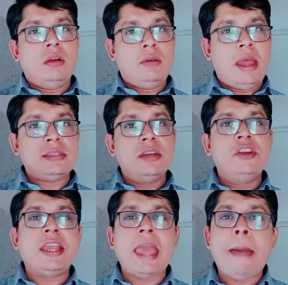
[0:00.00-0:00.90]
as a
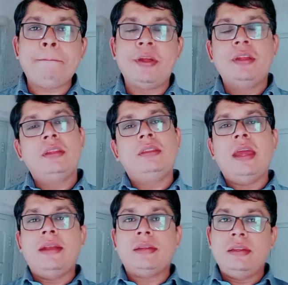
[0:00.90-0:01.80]
recap
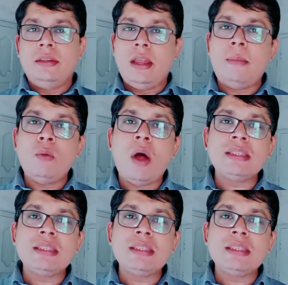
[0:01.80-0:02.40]
that number one,